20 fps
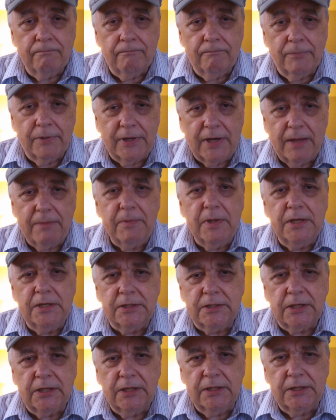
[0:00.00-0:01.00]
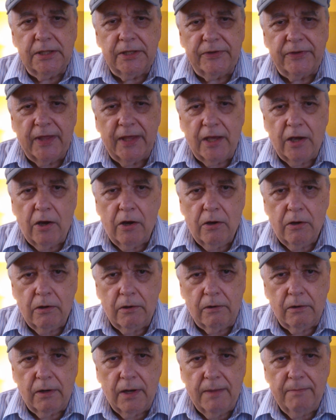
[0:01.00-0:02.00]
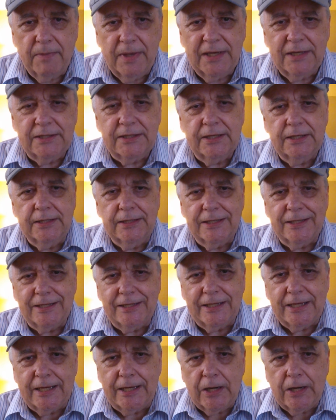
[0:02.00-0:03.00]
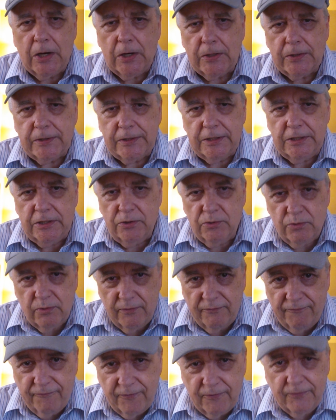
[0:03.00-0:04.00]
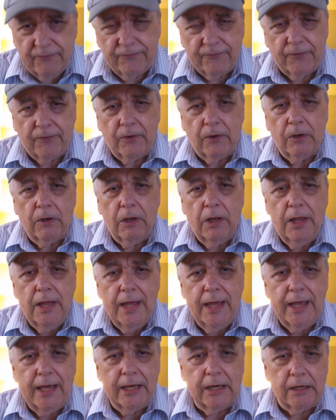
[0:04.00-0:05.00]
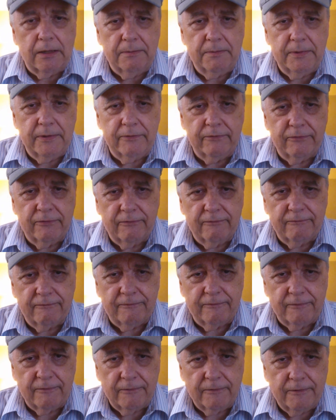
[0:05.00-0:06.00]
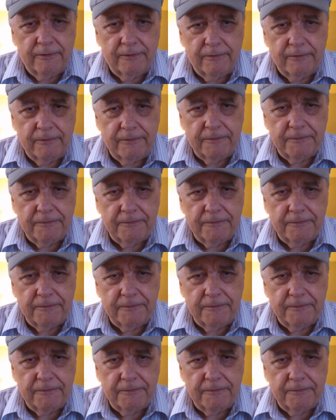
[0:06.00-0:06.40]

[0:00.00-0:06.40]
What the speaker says: But I maintain that they are. I maintain that they are the universal elements of thought.